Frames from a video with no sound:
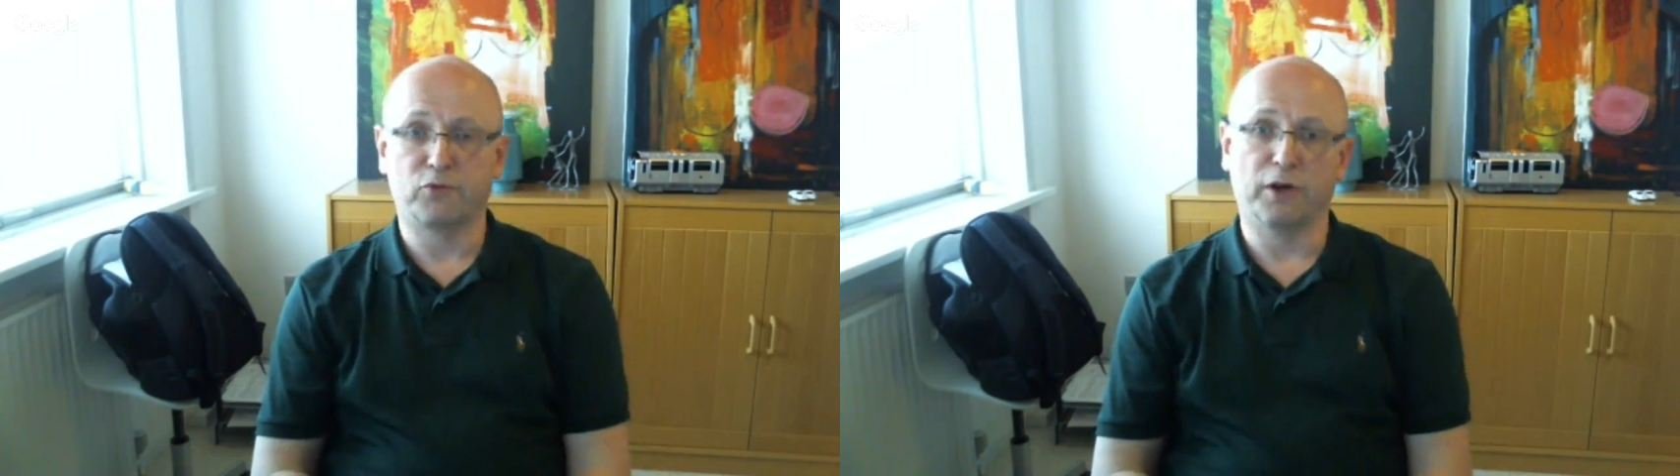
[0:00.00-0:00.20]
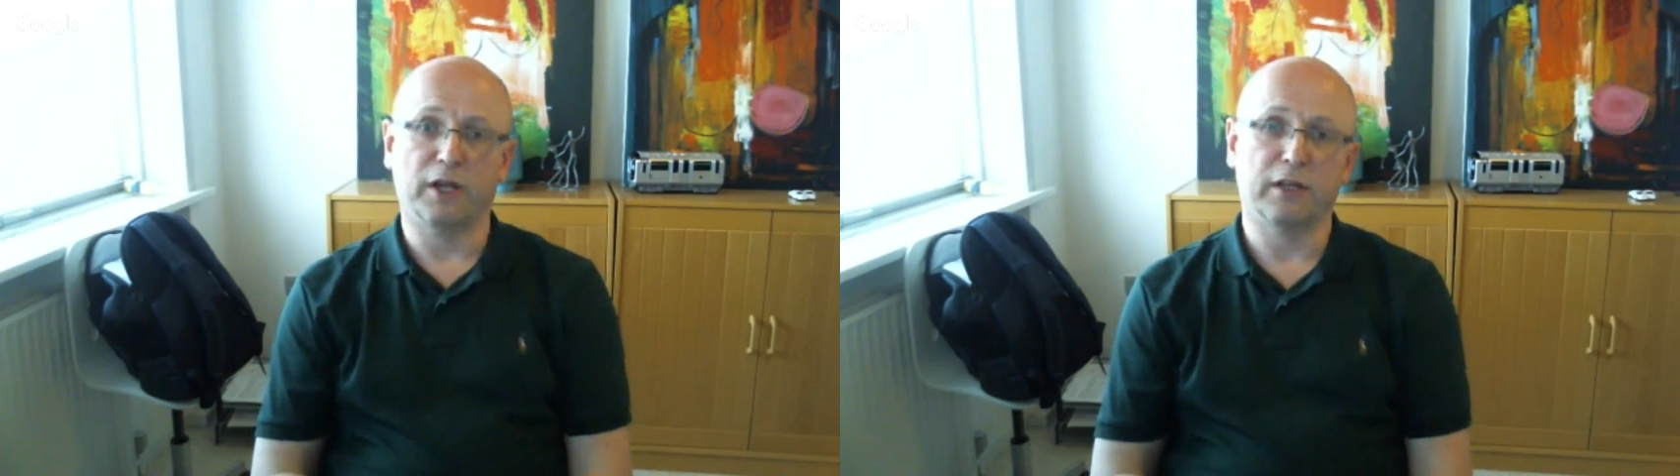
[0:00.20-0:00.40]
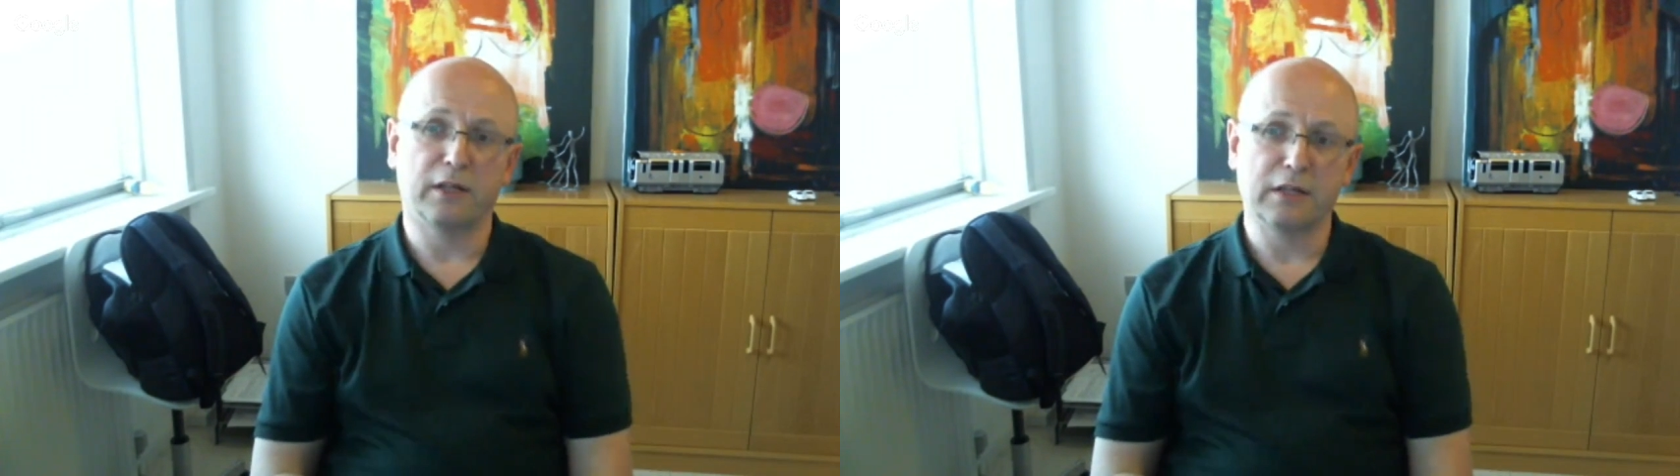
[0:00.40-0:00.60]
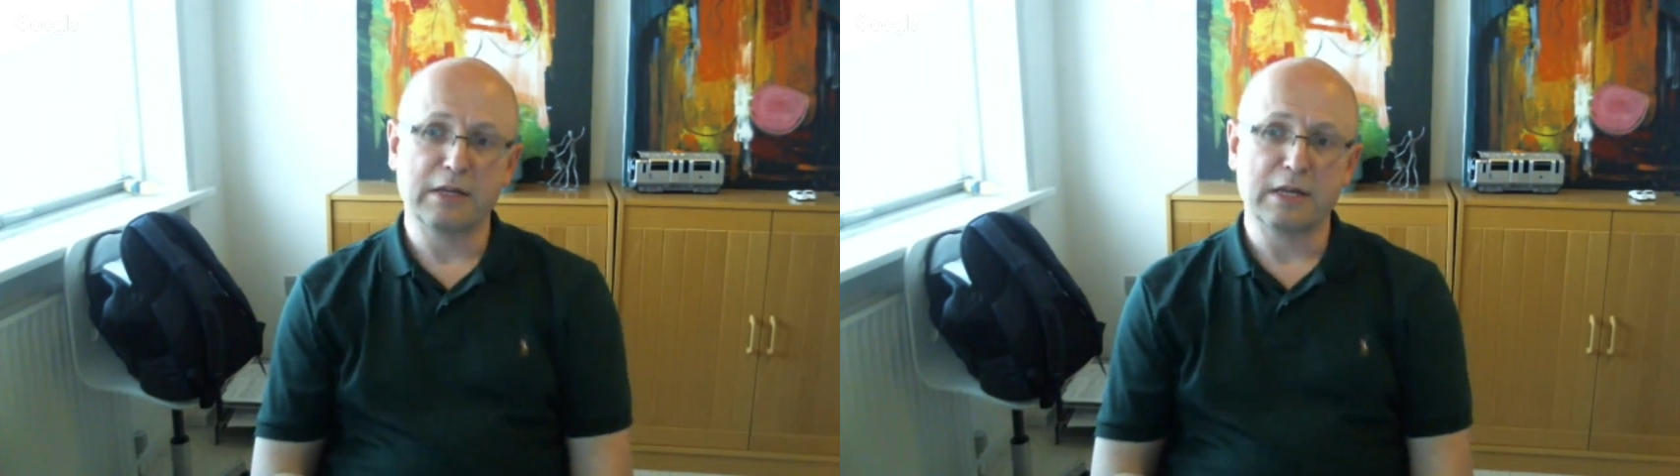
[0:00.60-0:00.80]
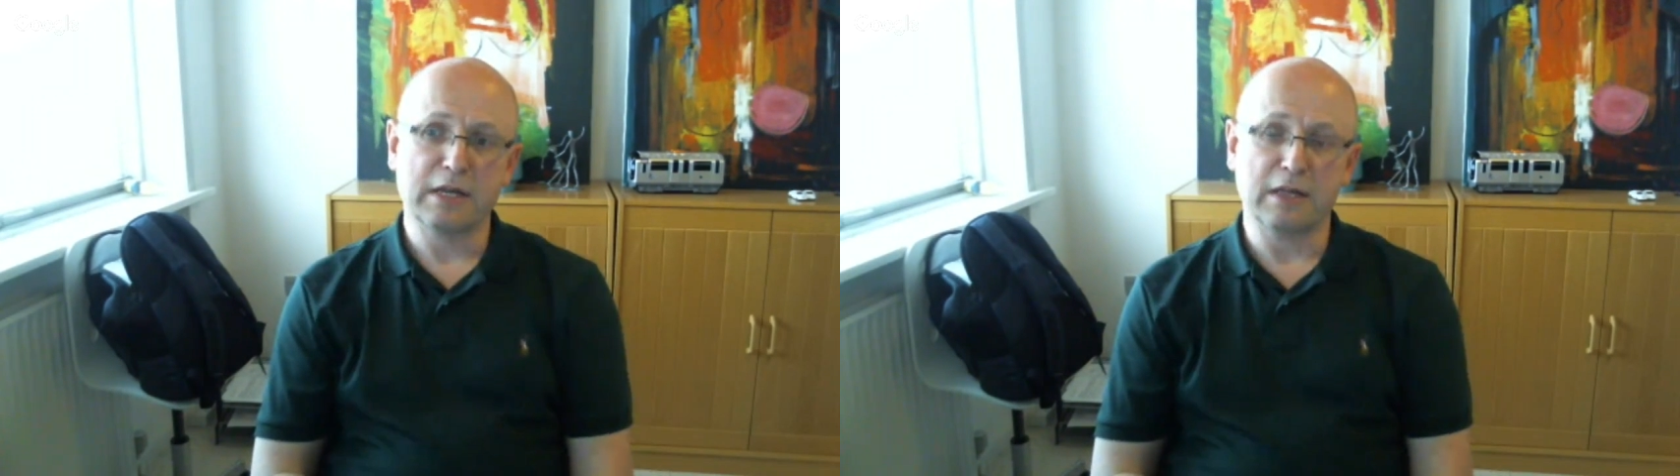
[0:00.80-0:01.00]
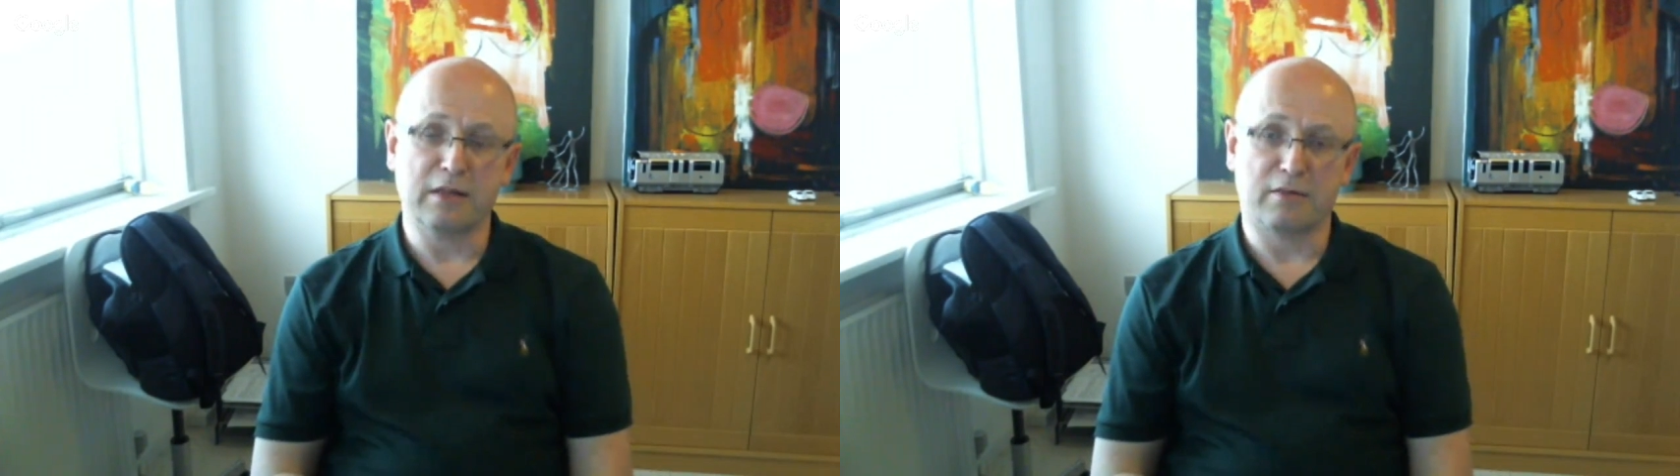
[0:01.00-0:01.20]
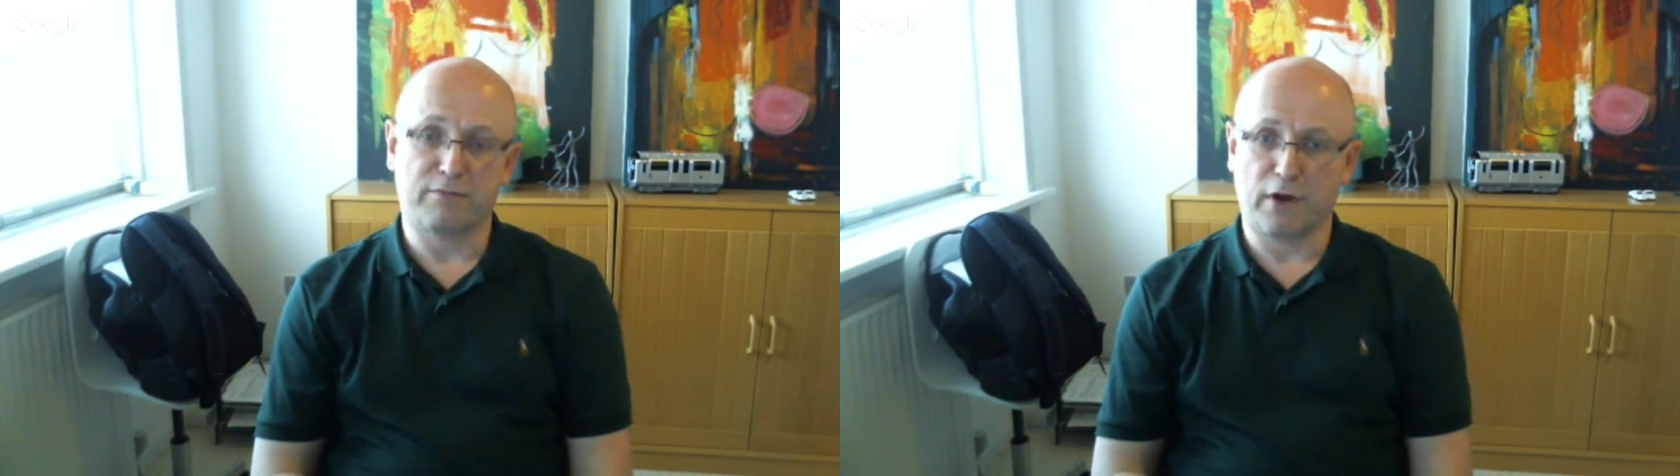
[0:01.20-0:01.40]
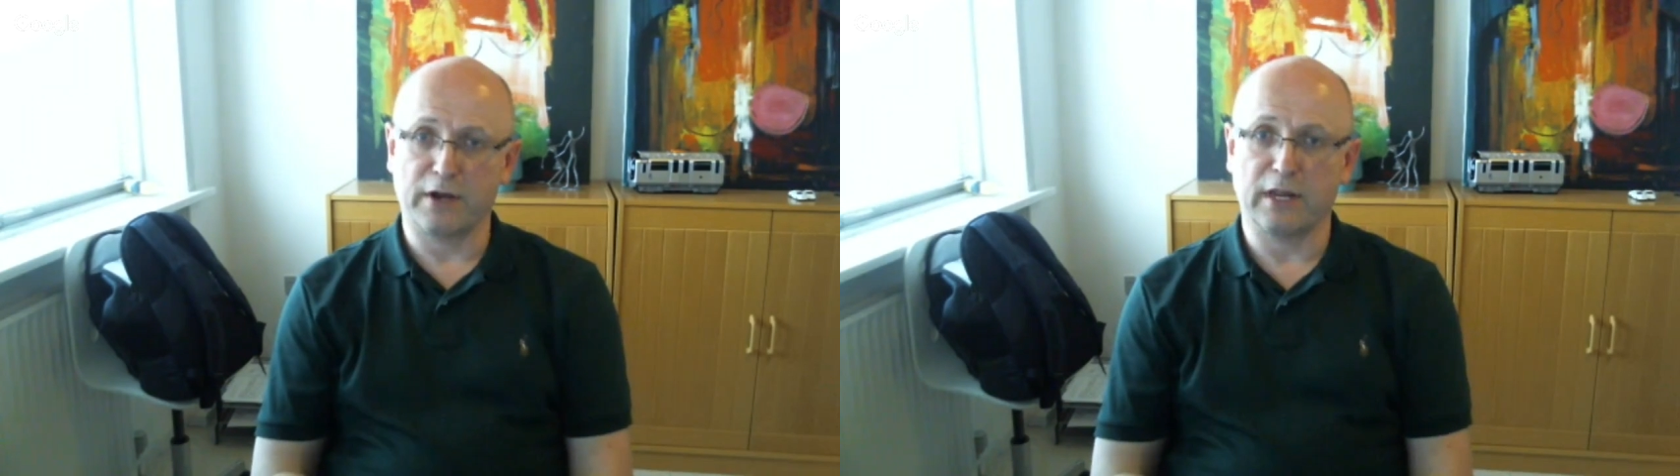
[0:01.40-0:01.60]
of AppTrade
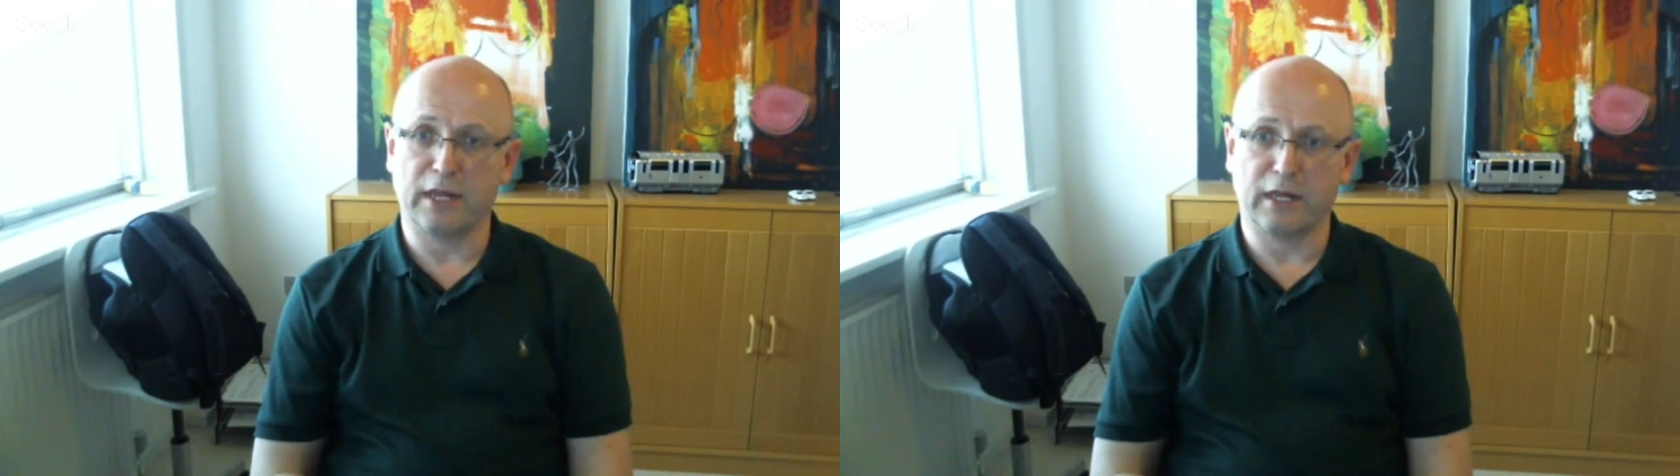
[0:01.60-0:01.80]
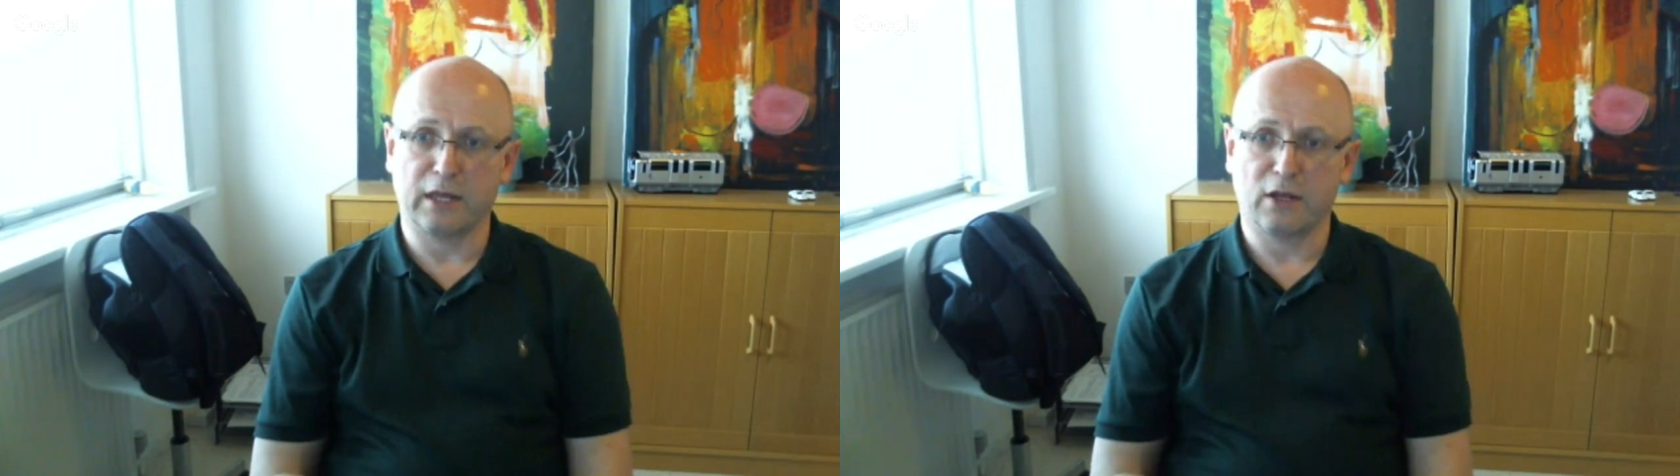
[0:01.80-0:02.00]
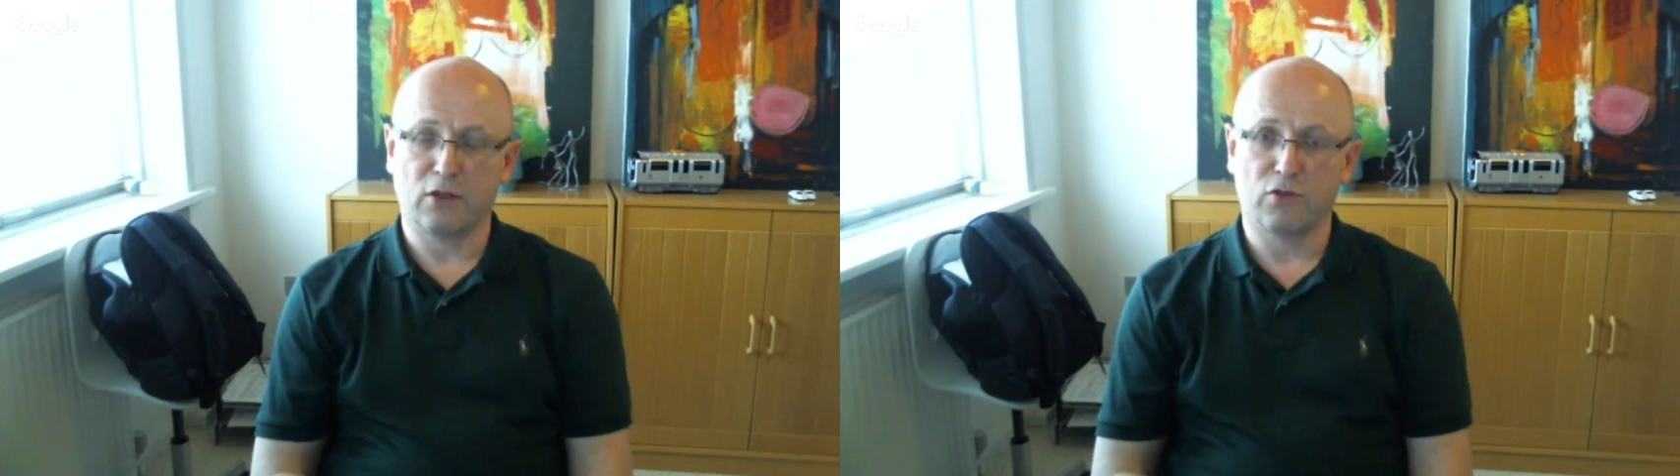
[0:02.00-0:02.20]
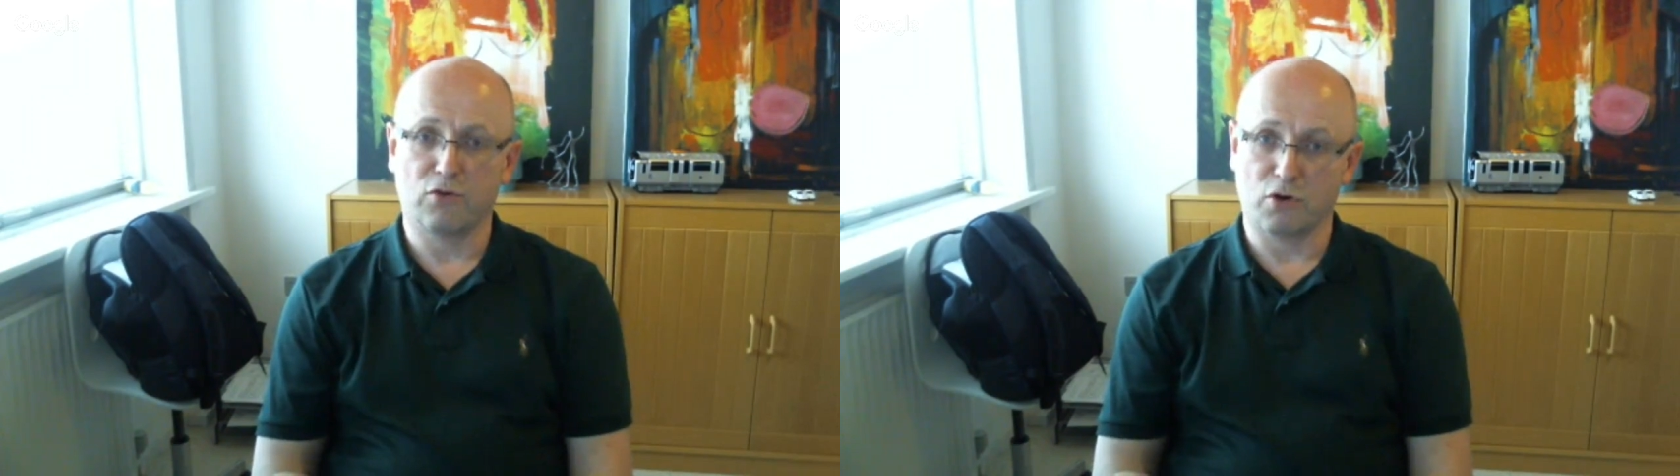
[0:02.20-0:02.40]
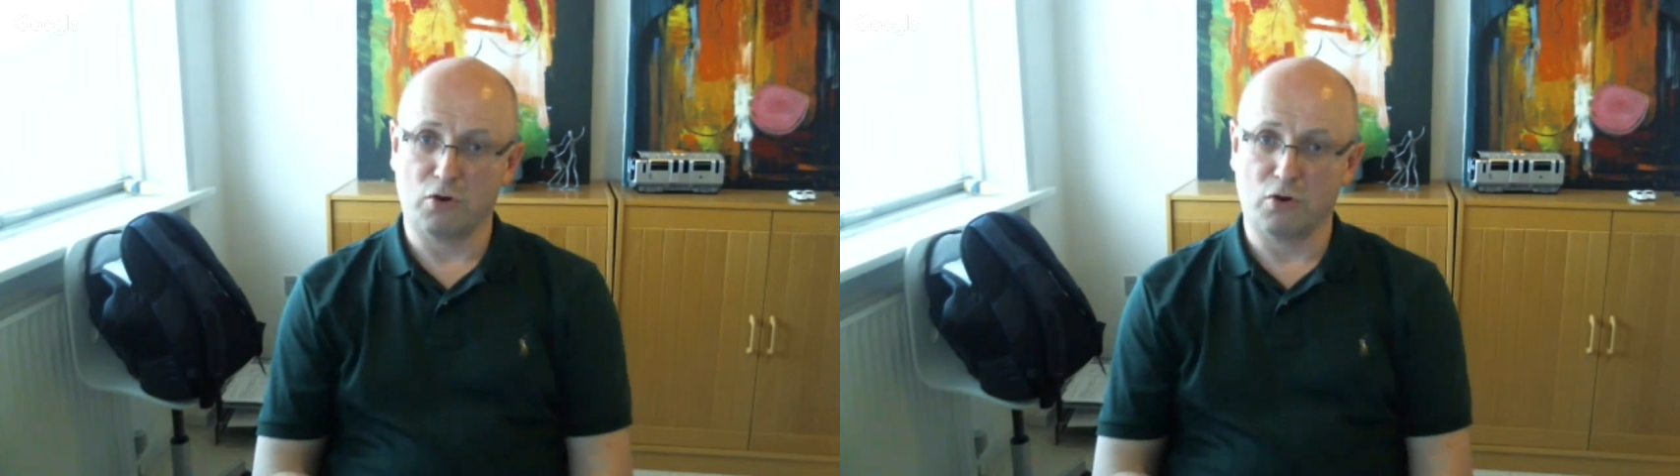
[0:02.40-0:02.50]
is funding